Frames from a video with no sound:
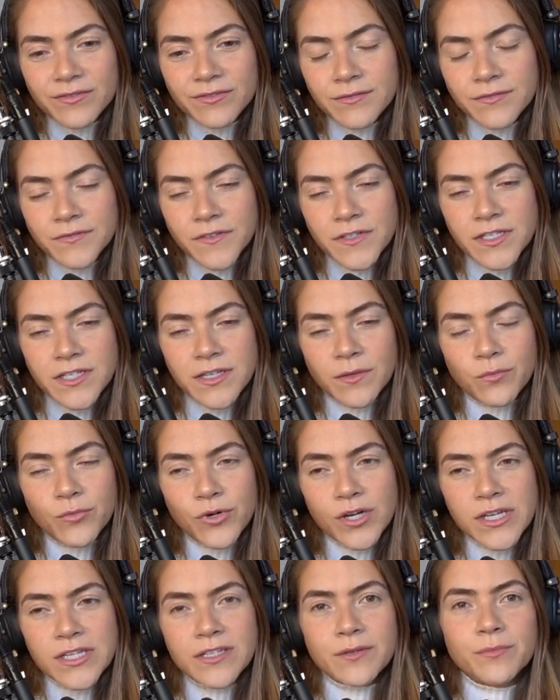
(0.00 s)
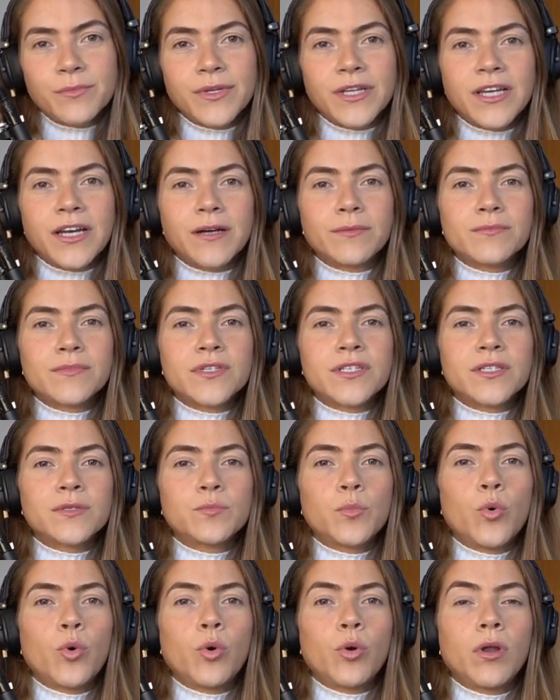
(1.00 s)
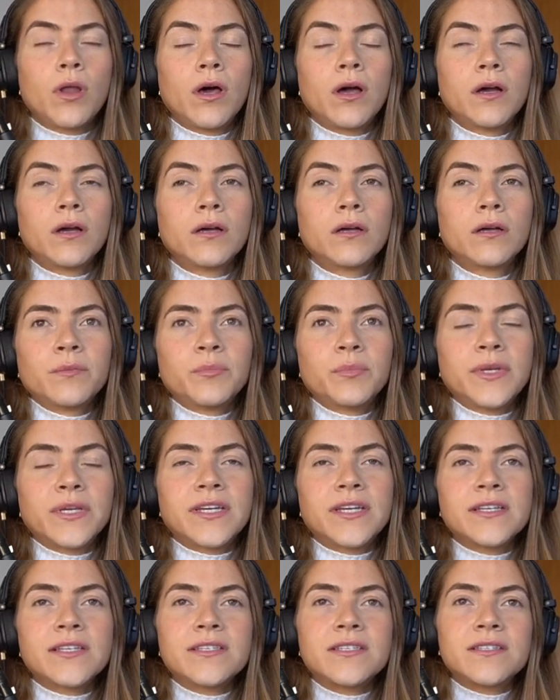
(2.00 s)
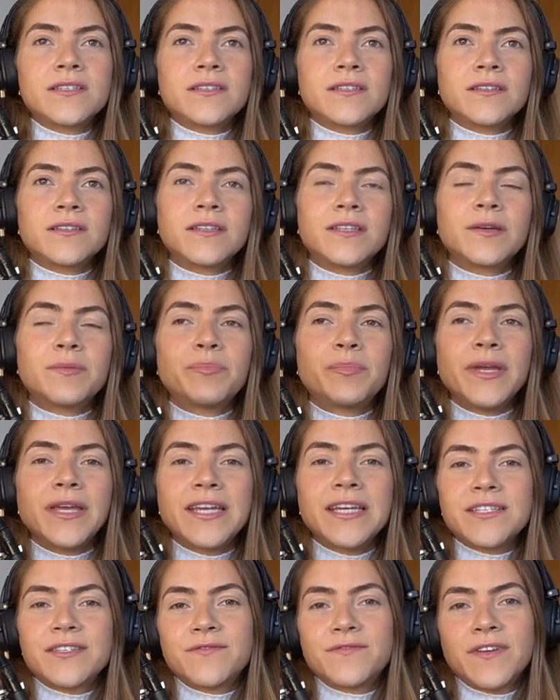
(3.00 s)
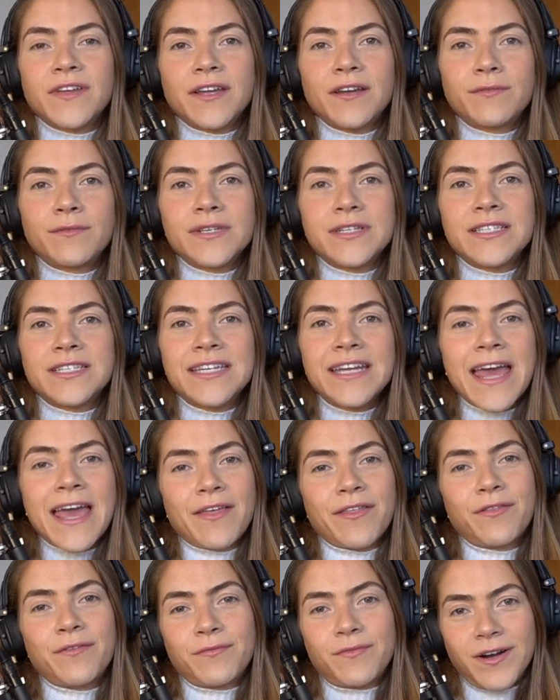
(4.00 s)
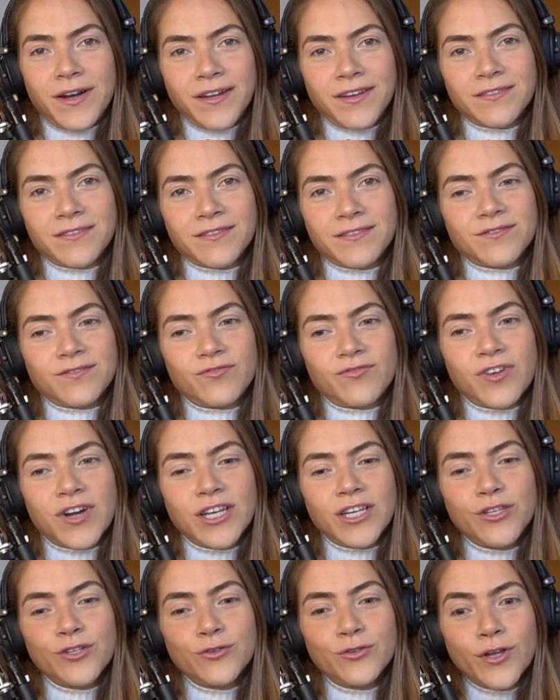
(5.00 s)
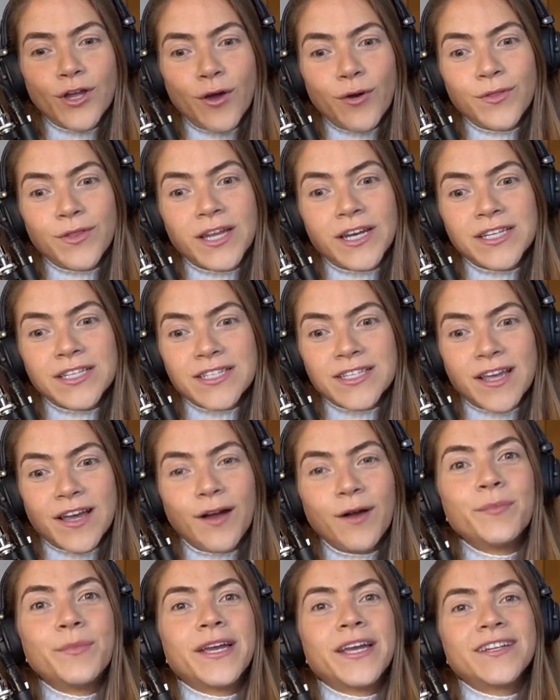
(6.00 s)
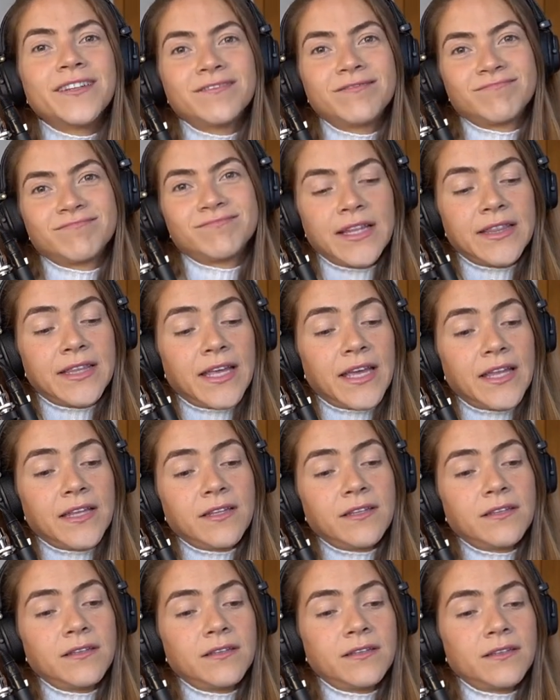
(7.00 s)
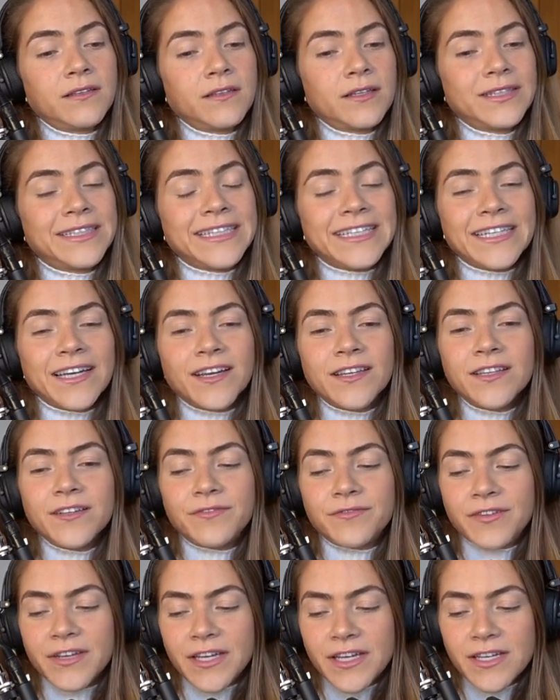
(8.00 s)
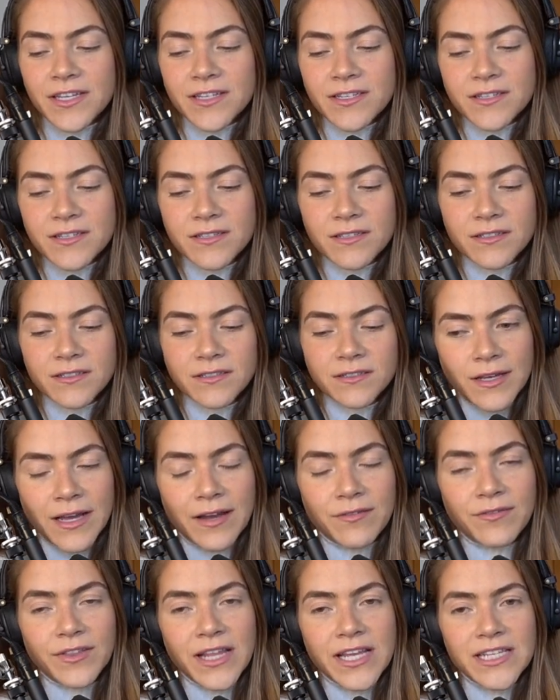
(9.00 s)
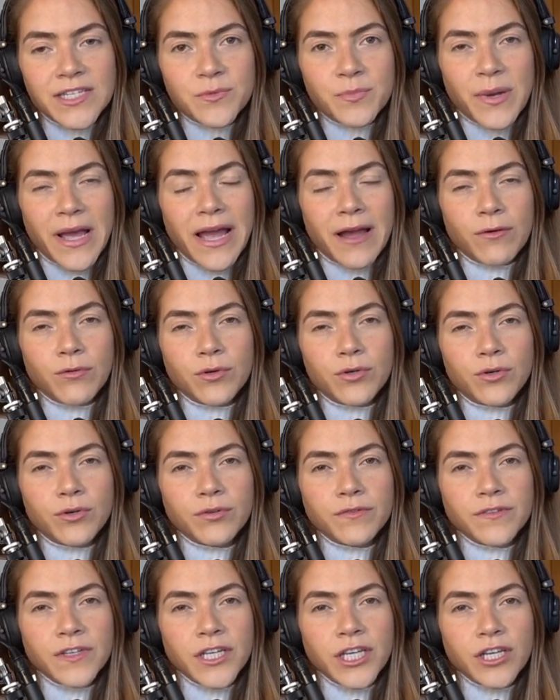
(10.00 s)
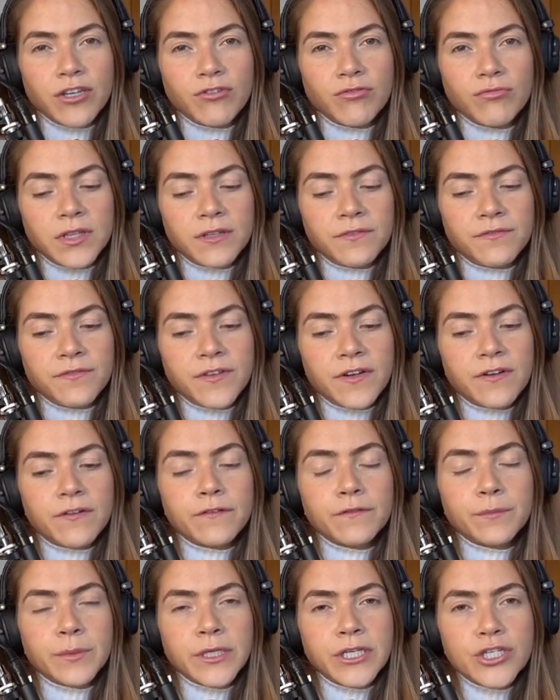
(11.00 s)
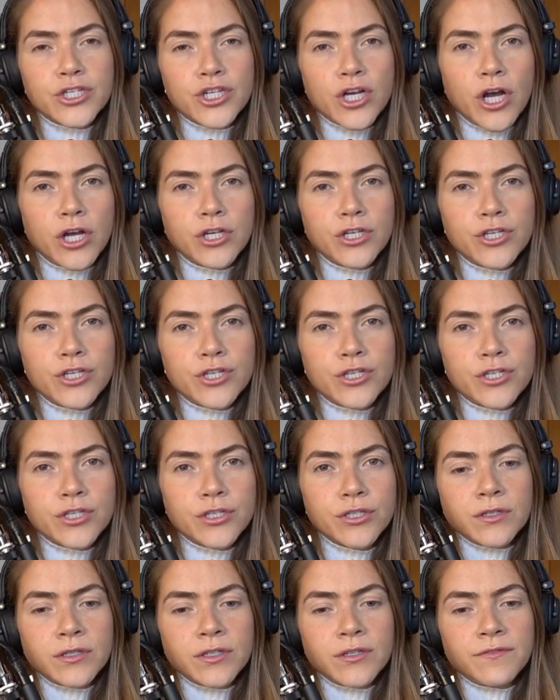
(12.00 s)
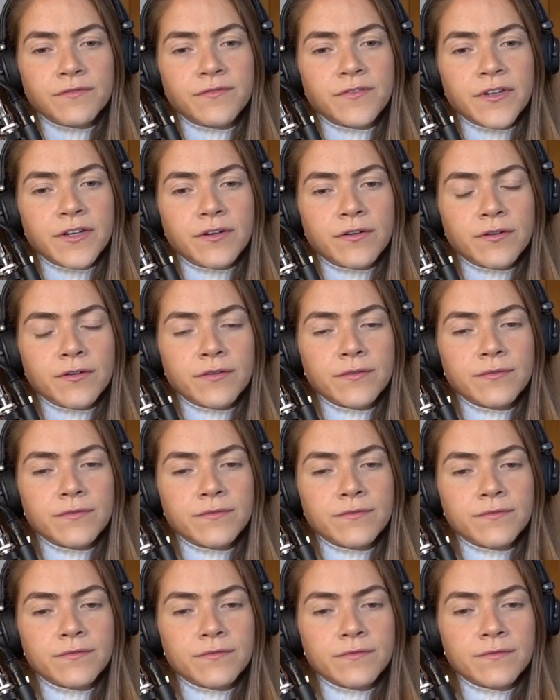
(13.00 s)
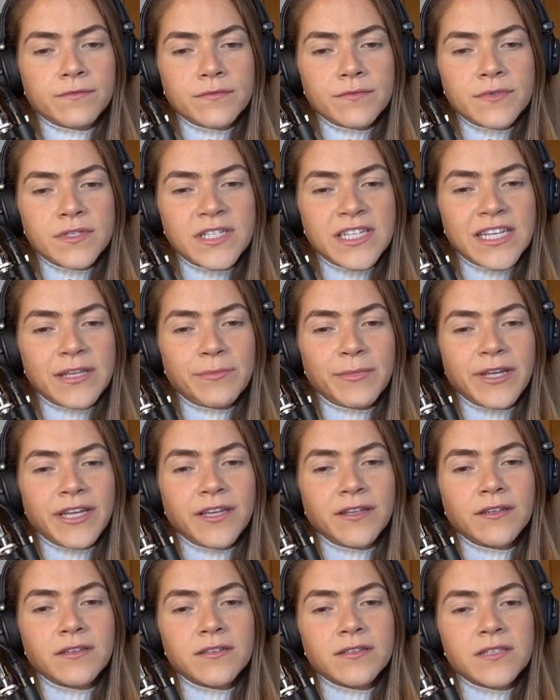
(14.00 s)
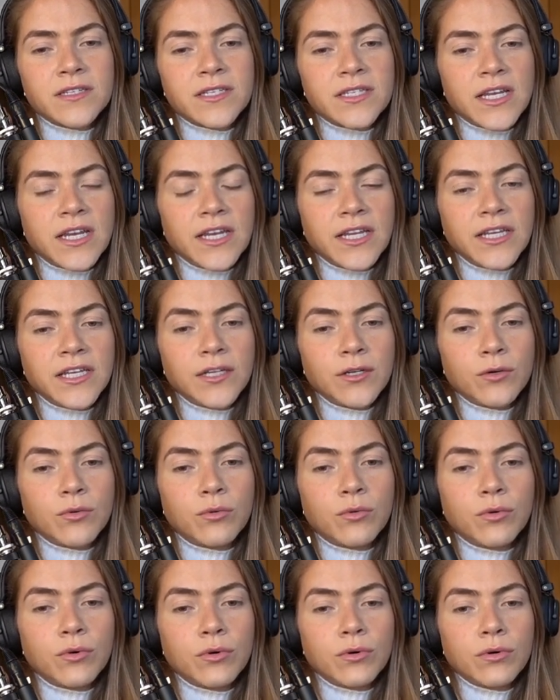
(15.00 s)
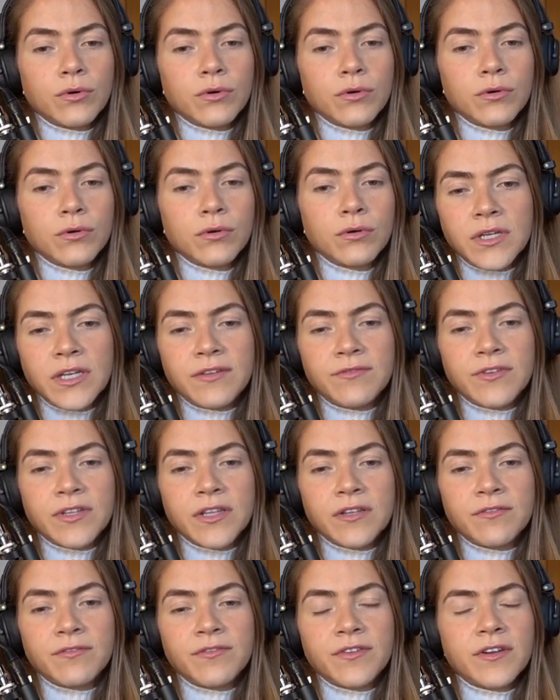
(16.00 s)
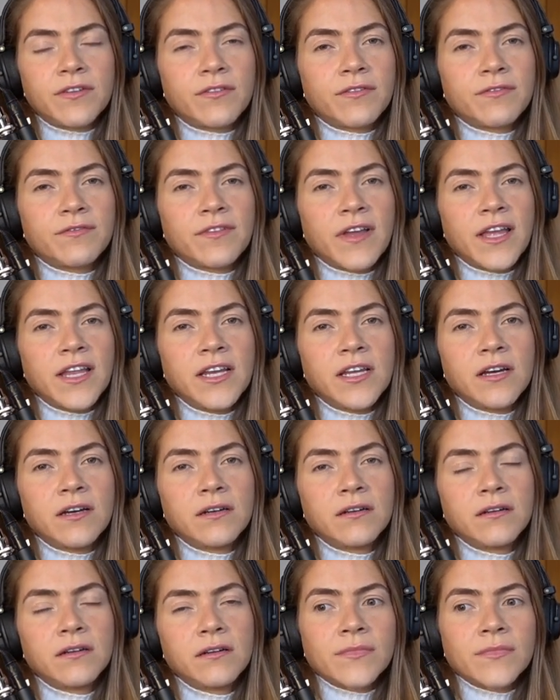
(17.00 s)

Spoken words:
for some reason, become smaller. Because the biggest fear is death, right? When you know that it's coming, then the other fears have less power over you. The fear of being judged, the fear of seeming silly, or even the fear of failure.